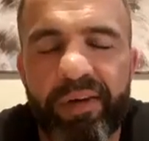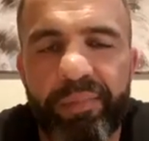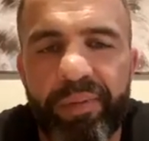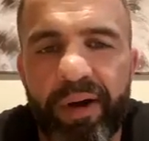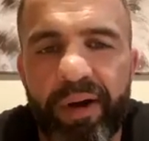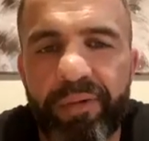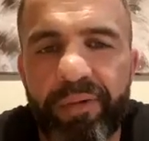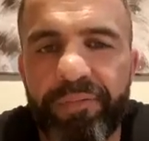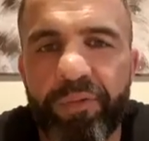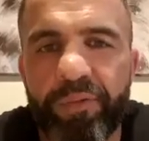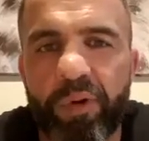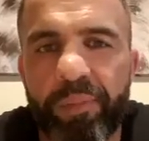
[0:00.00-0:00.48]
But
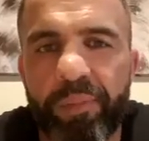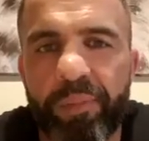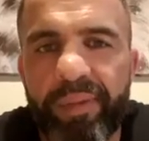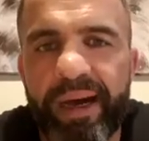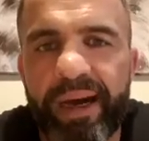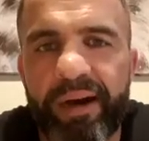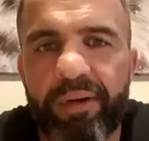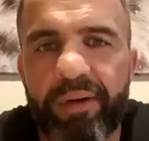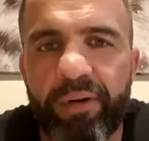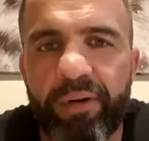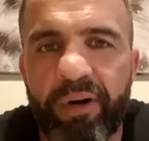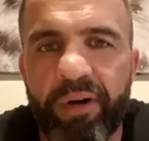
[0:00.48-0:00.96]
I fought
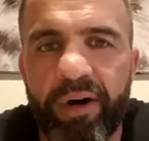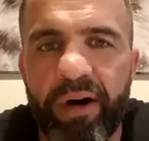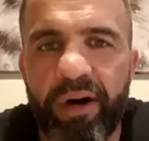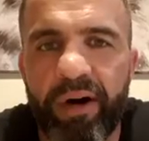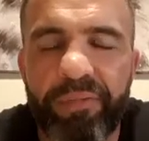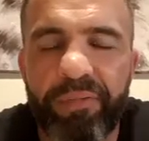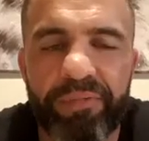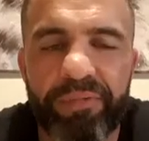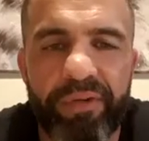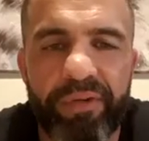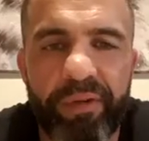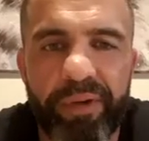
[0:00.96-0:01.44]
Matt on
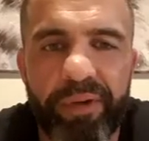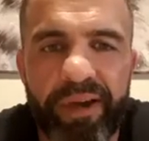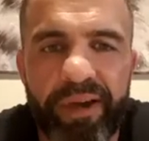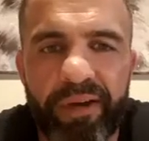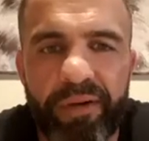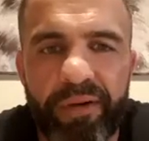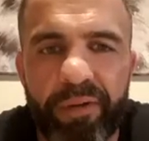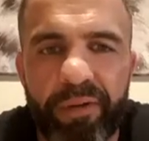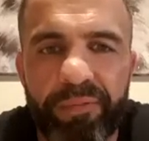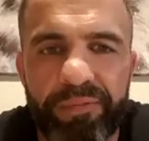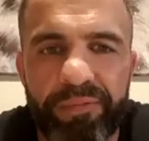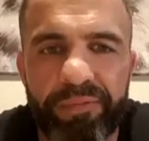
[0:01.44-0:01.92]
3
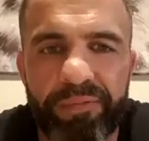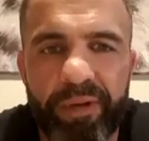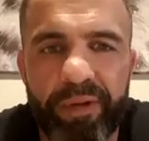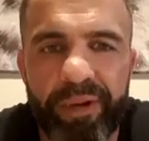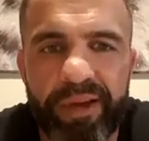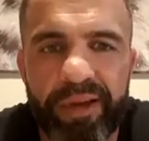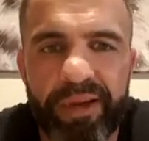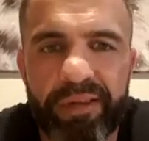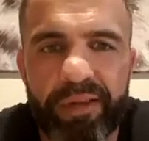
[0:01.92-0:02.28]
weeks